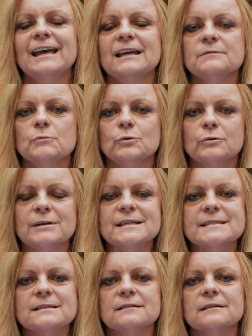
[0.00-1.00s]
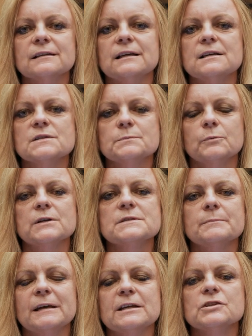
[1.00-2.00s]
and more recently,
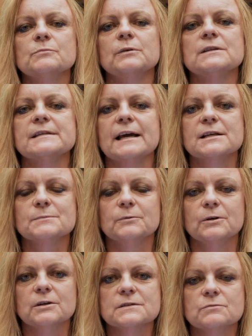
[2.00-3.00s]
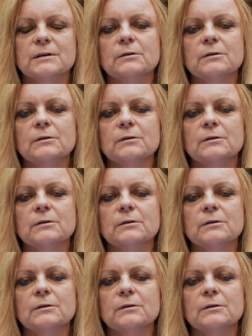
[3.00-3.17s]
sports management experts,